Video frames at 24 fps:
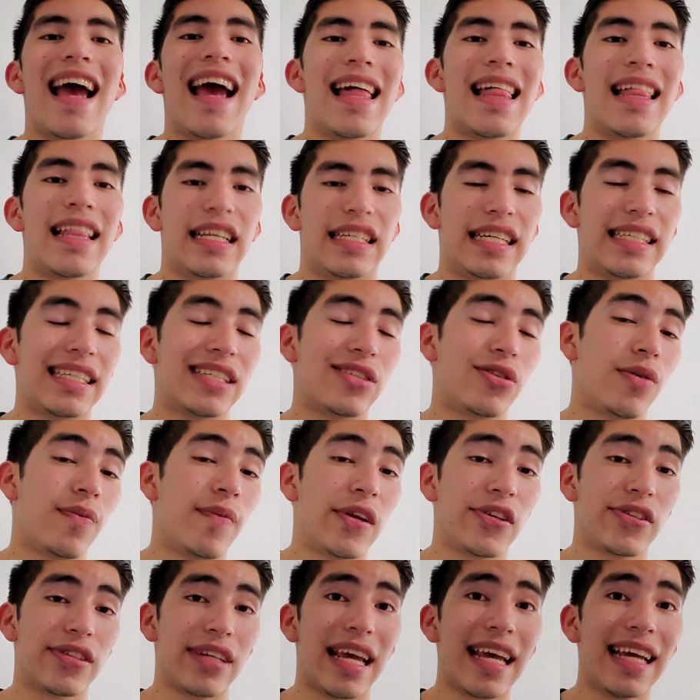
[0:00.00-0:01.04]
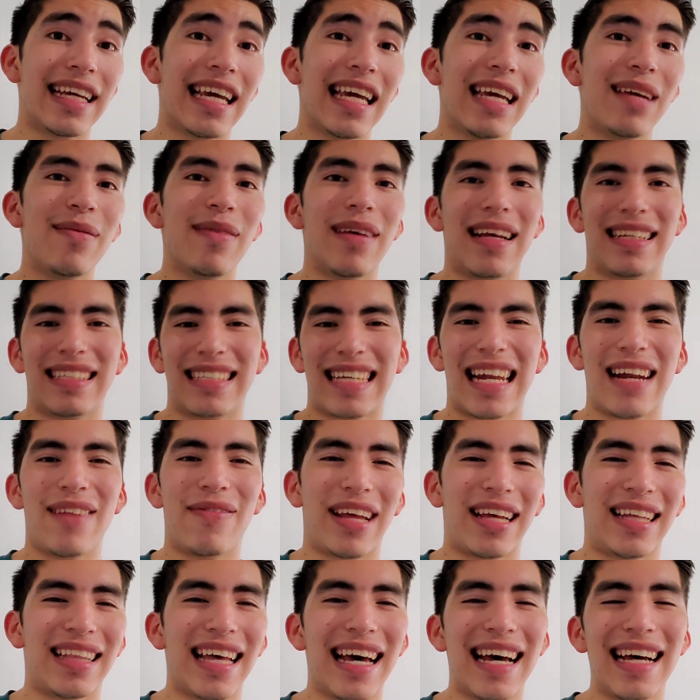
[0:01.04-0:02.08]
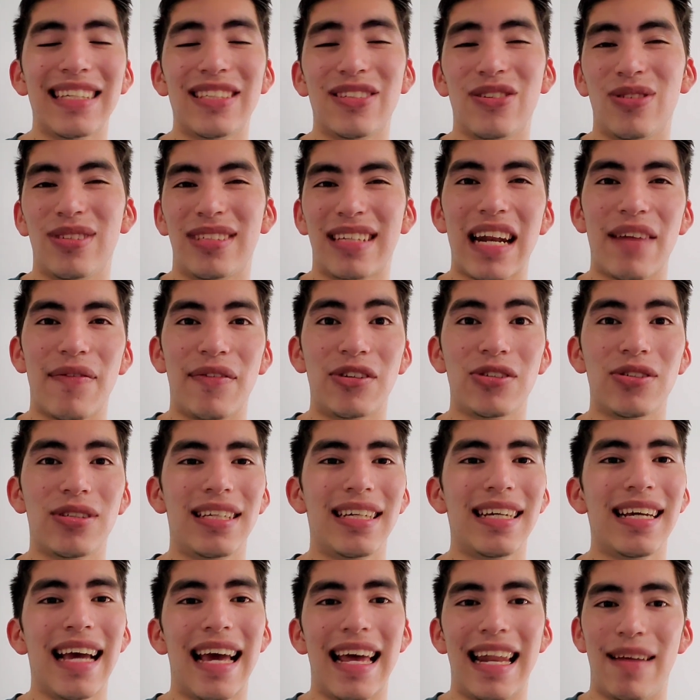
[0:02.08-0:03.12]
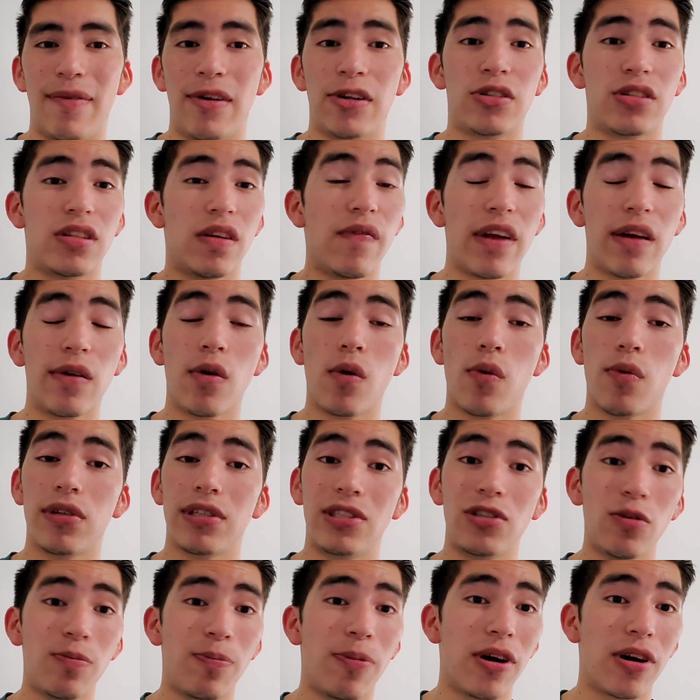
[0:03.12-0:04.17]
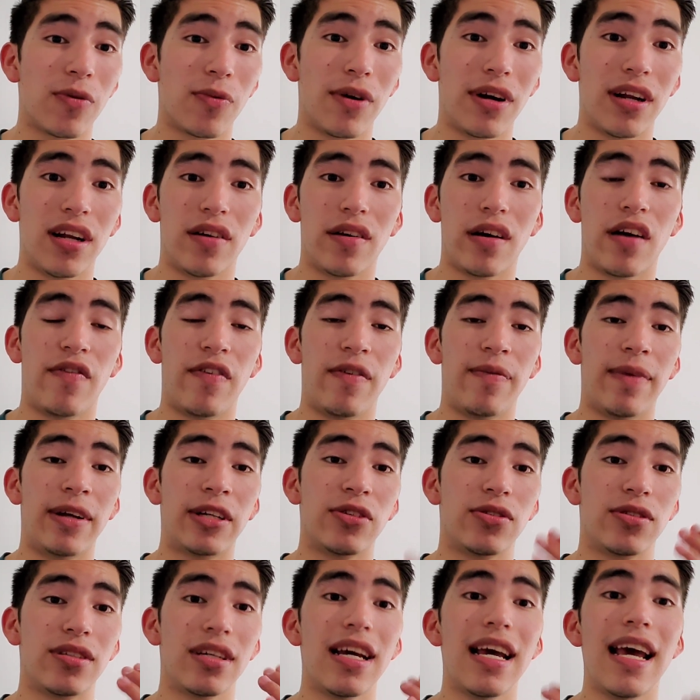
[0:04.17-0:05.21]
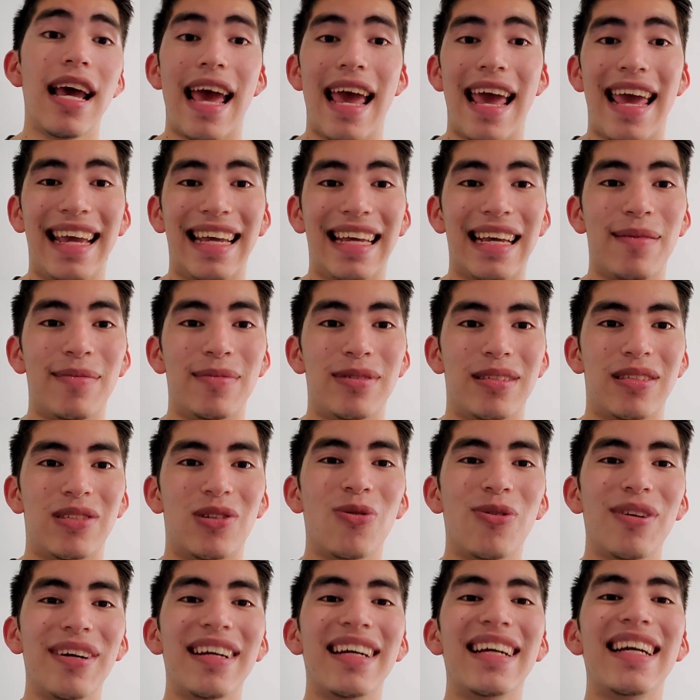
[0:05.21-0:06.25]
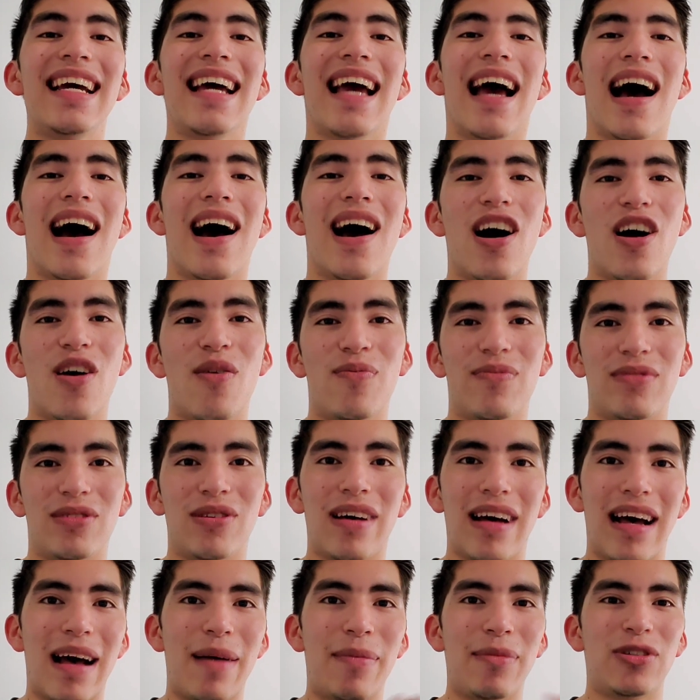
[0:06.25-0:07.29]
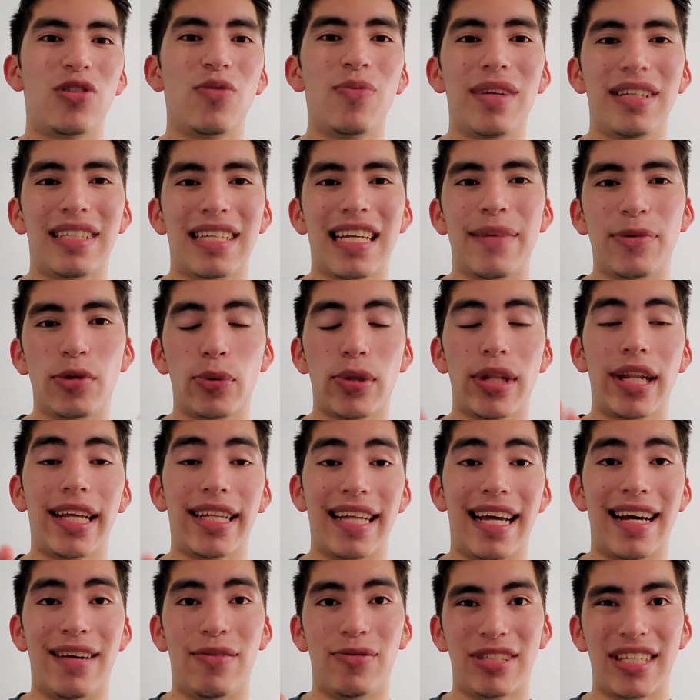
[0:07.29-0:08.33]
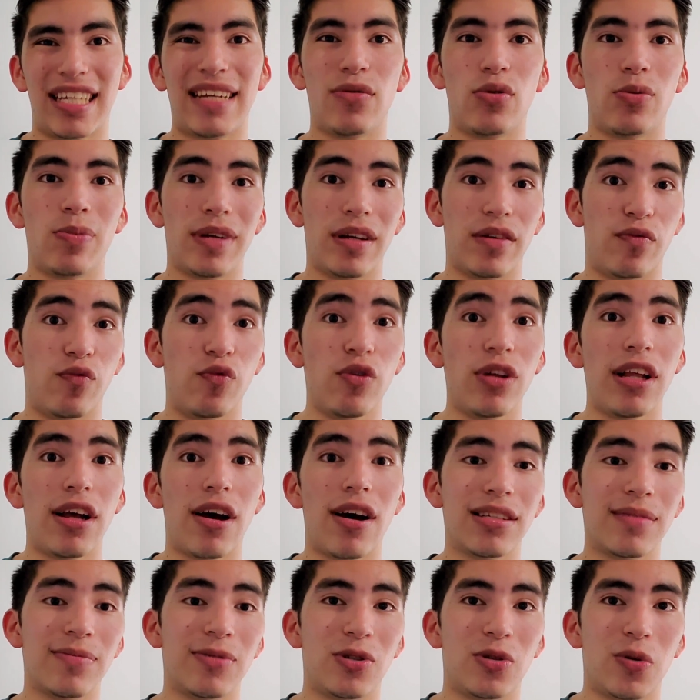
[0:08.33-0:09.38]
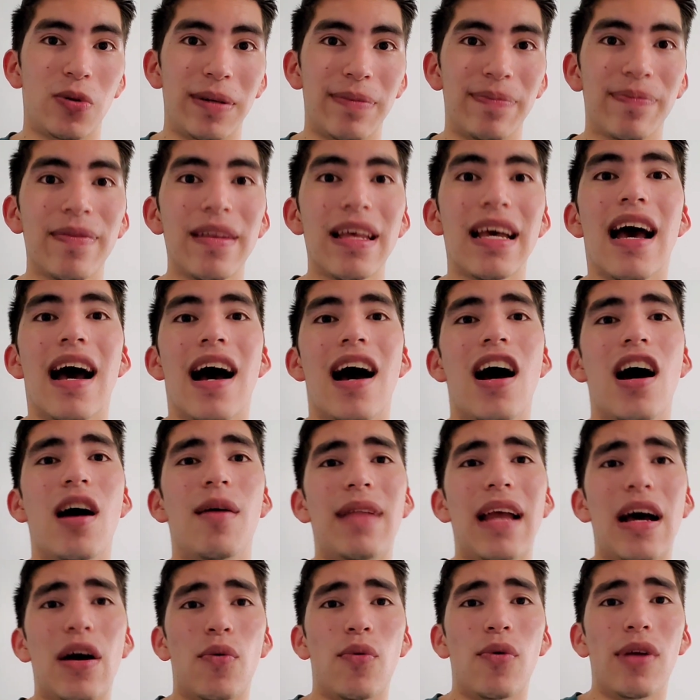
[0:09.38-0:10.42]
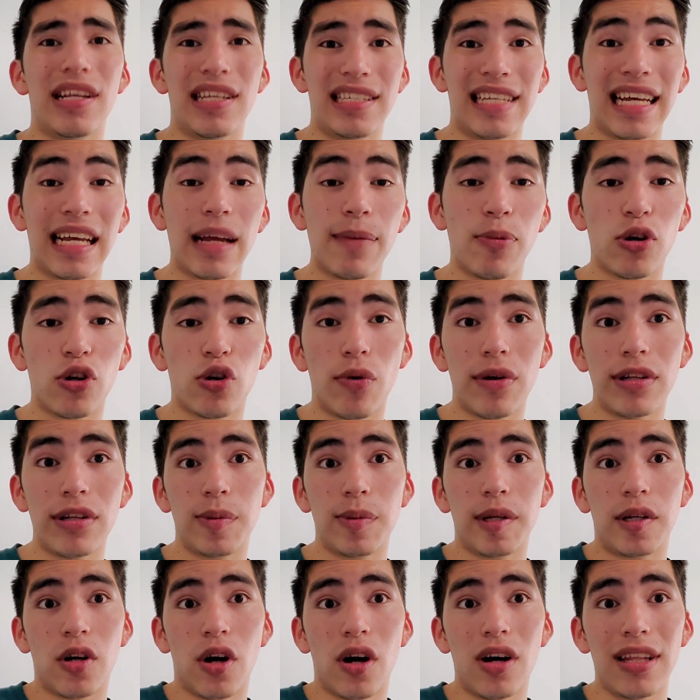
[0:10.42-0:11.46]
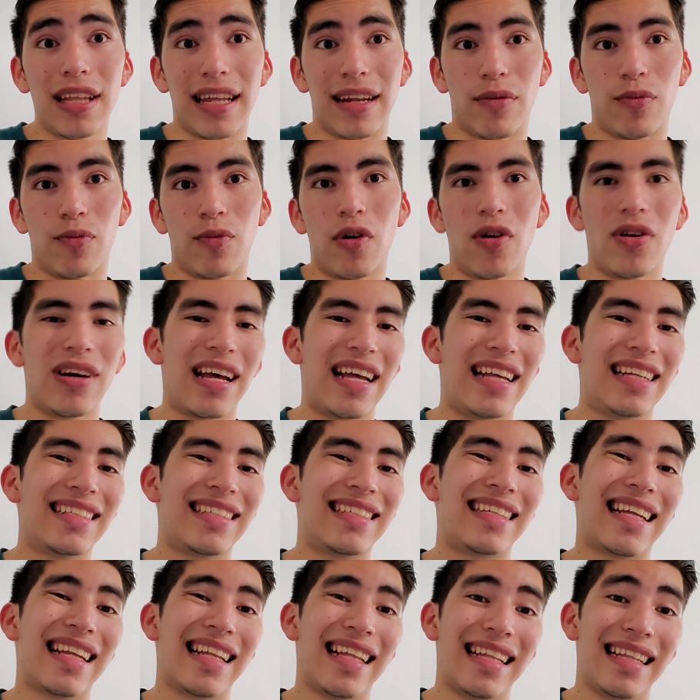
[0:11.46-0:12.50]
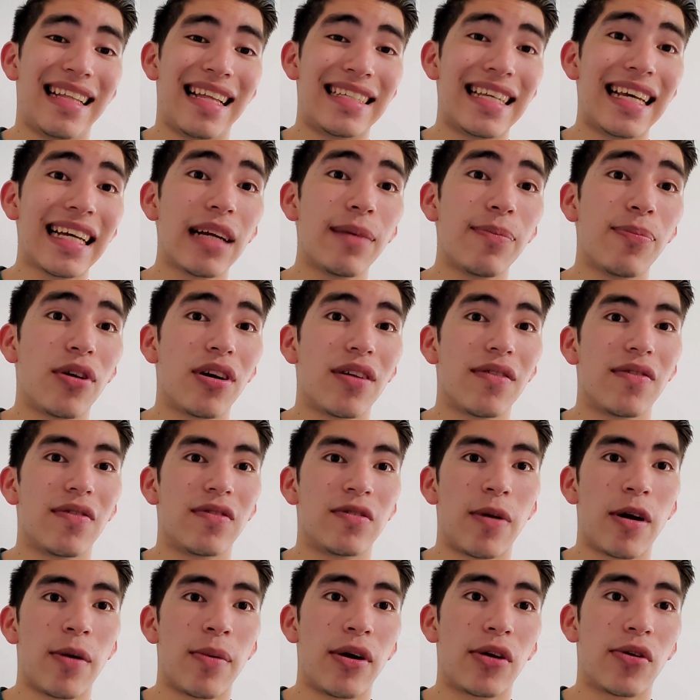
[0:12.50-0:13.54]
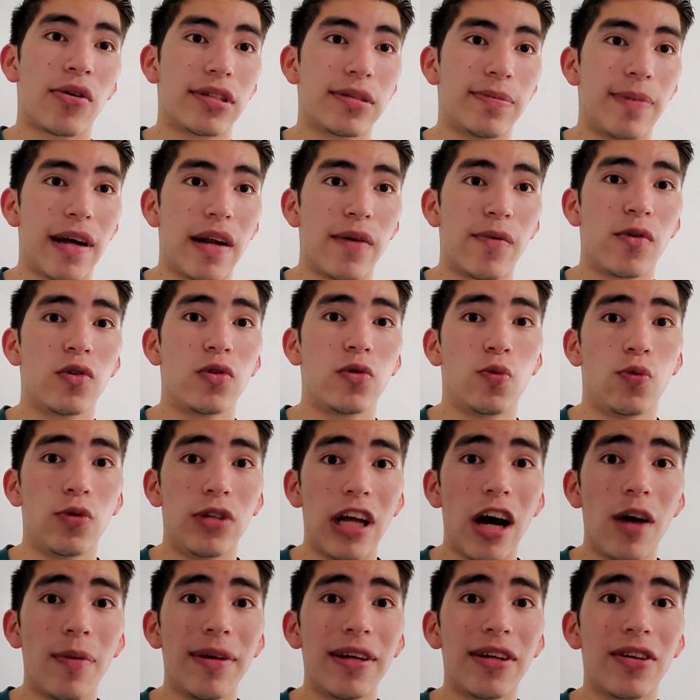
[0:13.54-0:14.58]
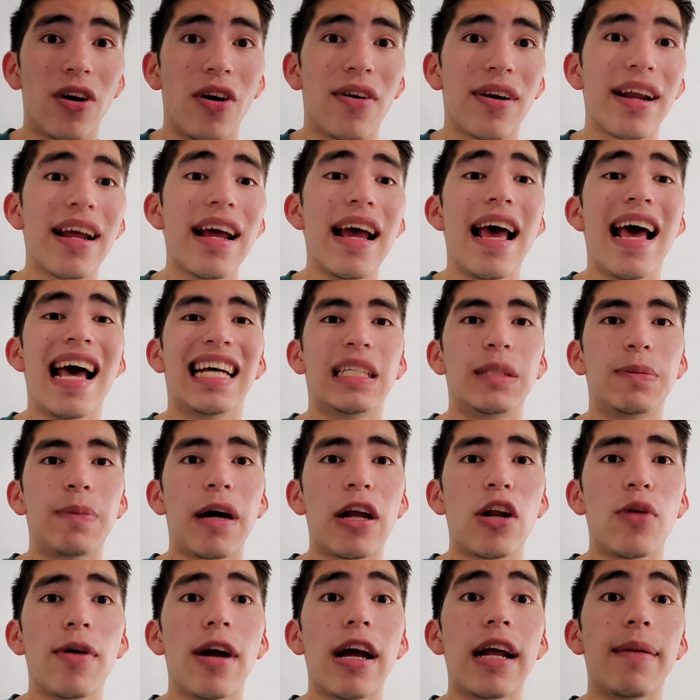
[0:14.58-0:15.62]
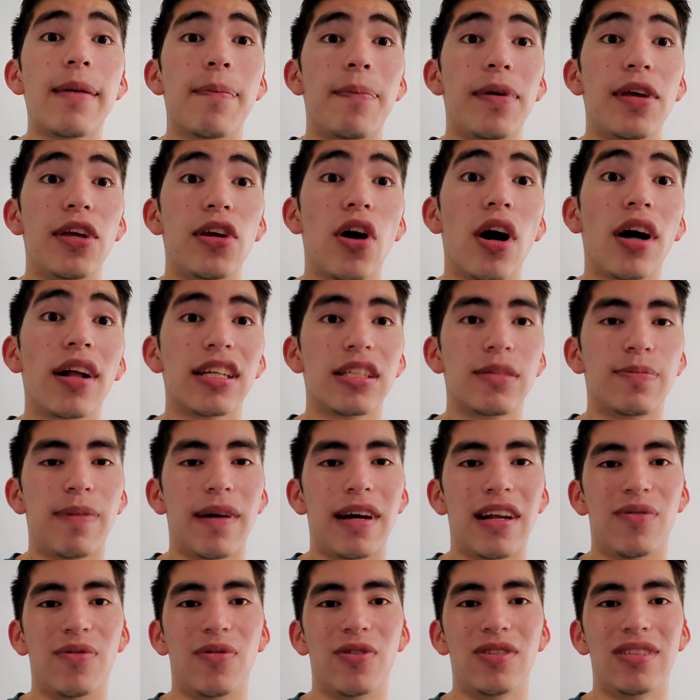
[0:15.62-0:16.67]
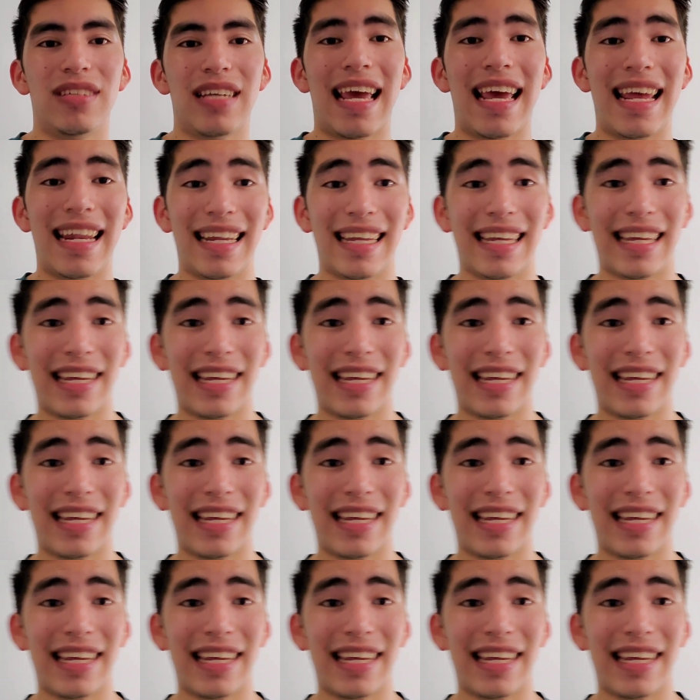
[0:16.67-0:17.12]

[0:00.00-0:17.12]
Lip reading: then they changed it to Avengers Endgame. It's kind of like that, so it's kind of interesting, and Avengers Infinity War was still Part 1 of Avengers Endgame's story, so I'm assuming it's going to be something like that, which I think would be a really awesome story. Now, what is the second part be called then? Well, in the second part of Spider-Man Across the Spider-Verse will now be called Spider-Man Beyond the Spider-Verse, and